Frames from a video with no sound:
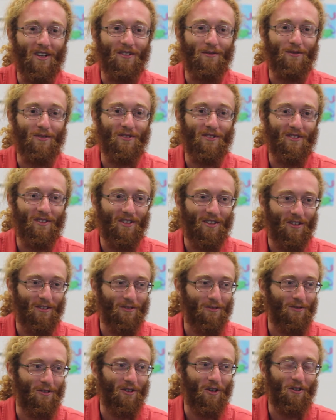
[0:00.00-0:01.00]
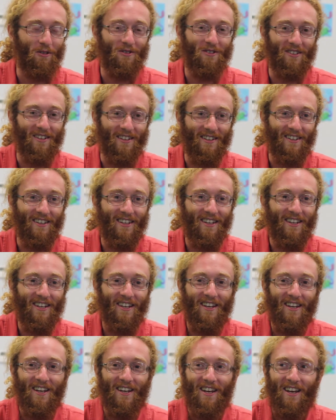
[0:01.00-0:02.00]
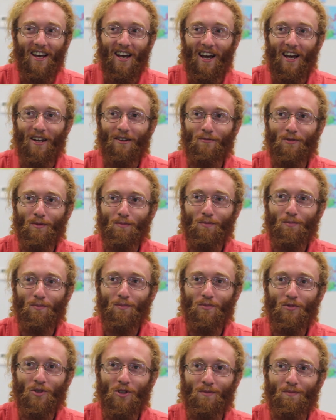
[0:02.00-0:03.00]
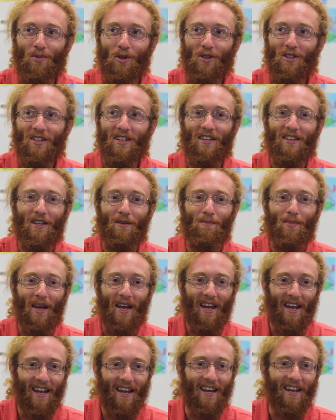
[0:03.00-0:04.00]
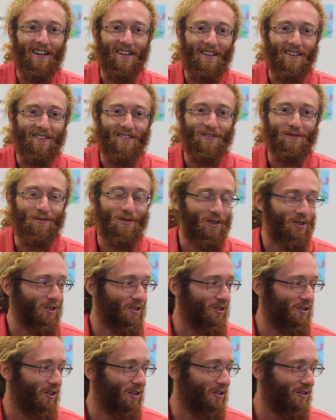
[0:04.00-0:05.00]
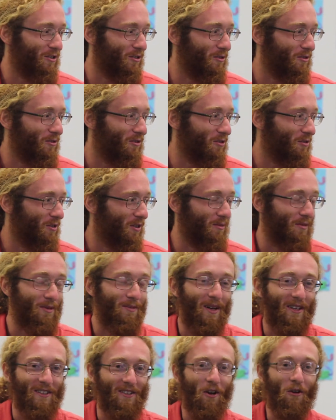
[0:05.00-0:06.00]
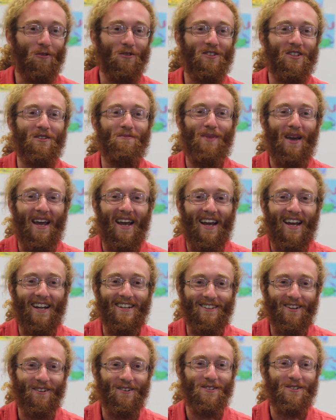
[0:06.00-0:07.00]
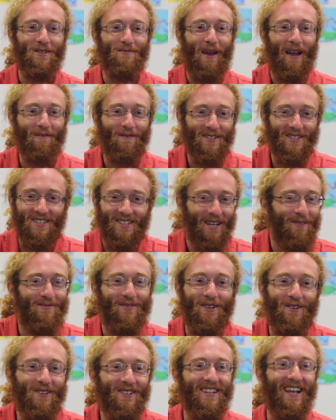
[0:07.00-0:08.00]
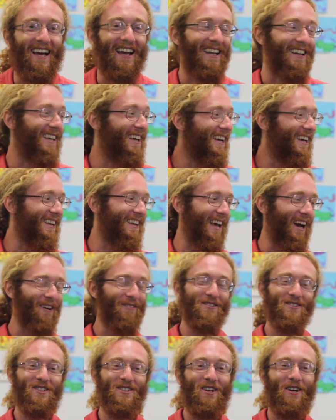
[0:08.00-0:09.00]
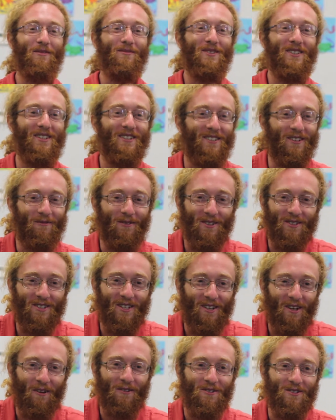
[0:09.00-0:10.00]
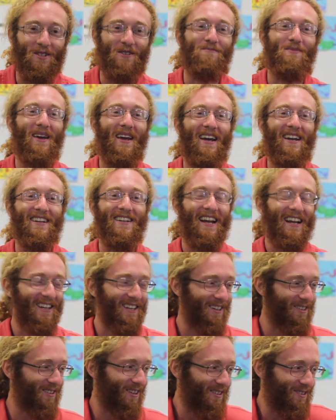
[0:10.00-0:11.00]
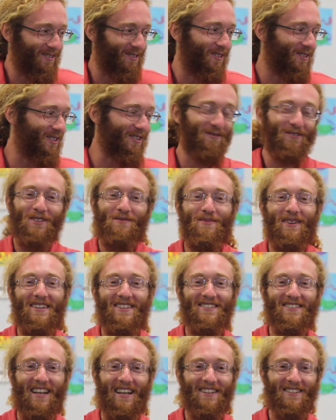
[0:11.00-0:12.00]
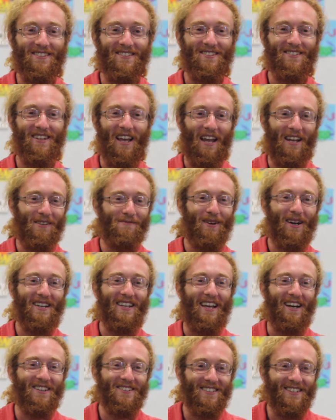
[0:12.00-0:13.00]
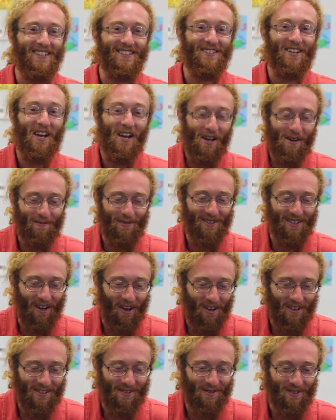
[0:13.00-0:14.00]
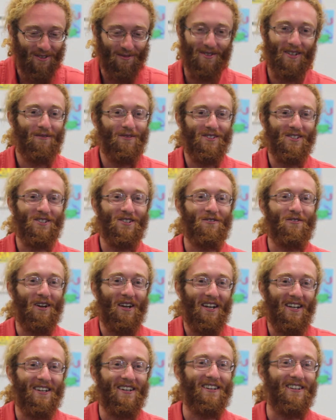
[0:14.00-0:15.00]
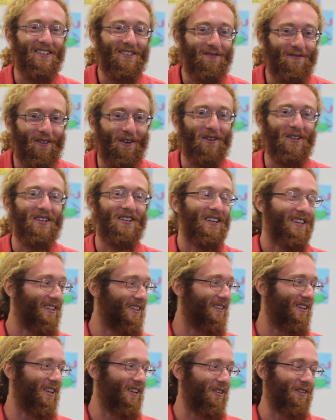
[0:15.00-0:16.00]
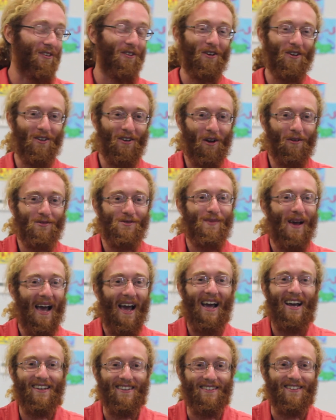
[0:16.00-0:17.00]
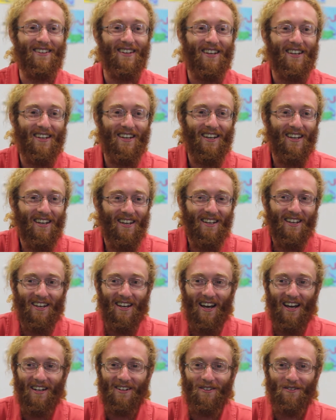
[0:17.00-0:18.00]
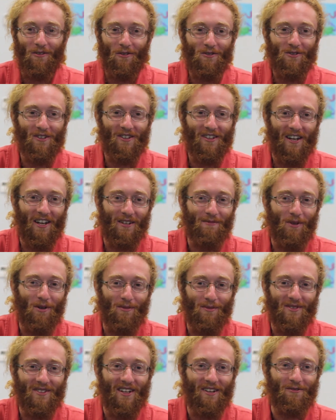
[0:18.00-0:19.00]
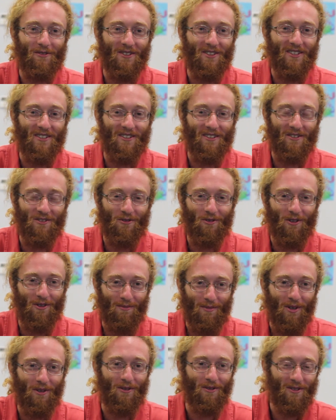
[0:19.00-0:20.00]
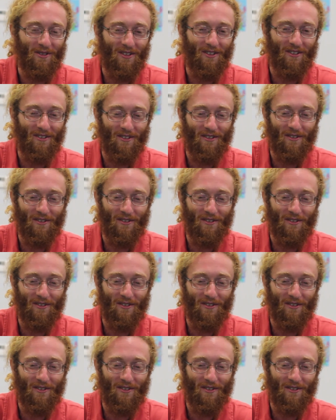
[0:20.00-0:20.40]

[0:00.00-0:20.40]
It was like a little ghost thing, and she put it in the pan, and she started screaming about ghost in pan, and we just kept doing that. And now when she comes here, it's like, where's the ghost in pan? And I don't know, it doesn't really make sense to anybody else, I guess, but to us it was something that we just created, and it's funny, and it comes back, and I don't know, those are the kind of moments that I really enjoy the most.